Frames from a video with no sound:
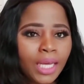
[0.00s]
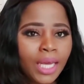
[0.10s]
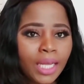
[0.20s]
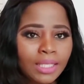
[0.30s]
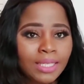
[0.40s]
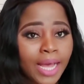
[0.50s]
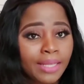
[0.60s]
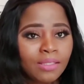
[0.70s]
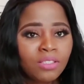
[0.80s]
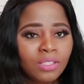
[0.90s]
8
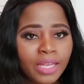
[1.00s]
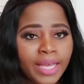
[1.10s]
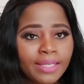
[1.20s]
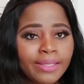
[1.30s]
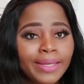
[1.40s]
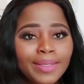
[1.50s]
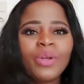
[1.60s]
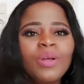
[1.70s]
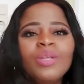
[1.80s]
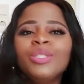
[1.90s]
nights, just like I said.
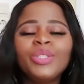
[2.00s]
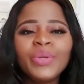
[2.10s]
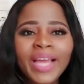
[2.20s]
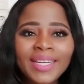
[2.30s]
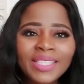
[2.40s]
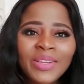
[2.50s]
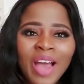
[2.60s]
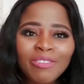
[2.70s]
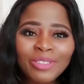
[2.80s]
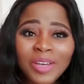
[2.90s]
So next thing you
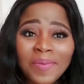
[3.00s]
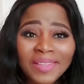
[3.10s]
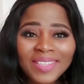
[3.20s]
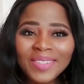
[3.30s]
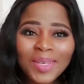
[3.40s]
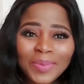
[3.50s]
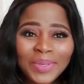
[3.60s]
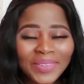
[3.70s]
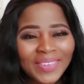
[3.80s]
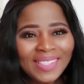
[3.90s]
have to know about this
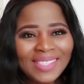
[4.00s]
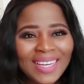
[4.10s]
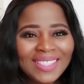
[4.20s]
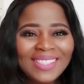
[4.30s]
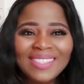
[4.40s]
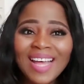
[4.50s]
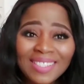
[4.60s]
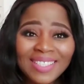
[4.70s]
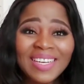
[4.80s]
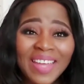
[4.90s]
Ausbildung is that it
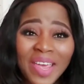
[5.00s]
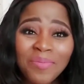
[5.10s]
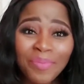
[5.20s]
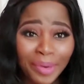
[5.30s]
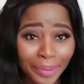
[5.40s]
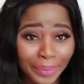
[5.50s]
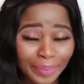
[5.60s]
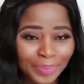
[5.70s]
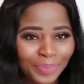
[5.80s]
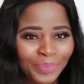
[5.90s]
starts in April.
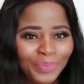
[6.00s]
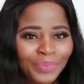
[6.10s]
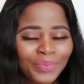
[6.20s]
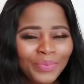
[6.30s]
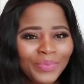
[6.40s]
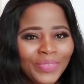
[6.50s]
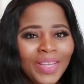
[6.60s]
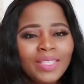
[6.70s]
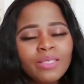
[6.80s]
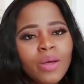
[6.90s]

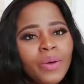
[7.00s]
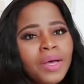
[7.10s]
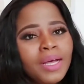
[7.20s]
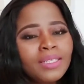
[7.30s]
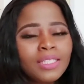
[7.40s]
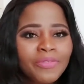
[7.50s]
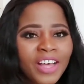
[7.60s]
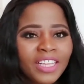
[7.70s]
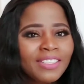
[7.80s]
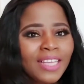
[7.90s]
So the
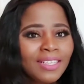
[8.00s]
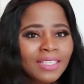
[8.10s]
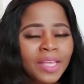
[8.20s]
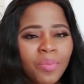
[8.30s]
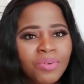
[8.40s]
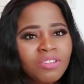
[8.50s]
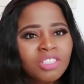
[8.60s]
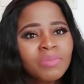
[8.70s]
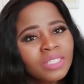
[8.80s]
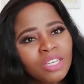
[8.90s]
fact that it starts in April
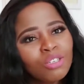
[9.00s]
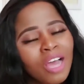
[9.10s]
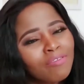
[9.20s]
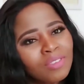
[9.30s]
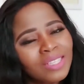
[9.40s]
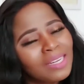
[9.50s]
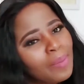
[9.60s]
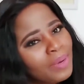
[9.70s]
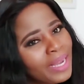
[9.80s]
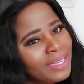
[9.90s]
doesn't mean that you have to start
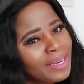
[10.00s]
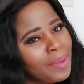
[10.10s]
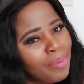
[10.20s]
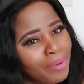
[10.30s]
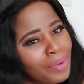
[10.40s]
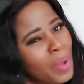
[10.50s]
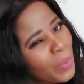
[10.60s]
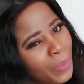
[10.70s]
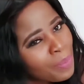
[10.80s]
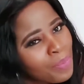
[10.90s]
applying in April.
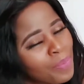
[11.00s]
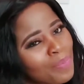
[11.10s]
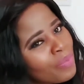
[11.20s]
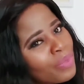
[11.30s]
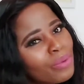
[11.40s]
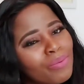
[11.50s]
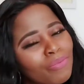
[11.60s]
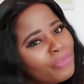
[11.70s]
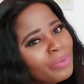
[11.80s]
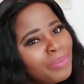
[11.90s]
No,
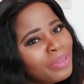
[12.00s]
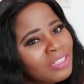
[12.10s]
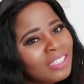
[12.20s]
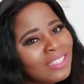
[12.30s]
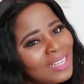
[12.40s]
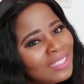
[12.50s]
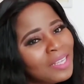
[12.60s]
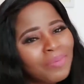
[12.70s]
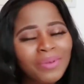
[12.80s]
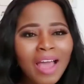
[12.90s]
Because it starts in April, you